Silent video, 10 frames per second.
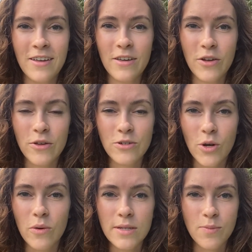There's
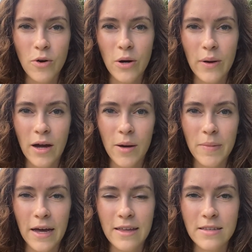always more going on
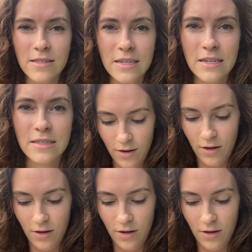behind the scenes.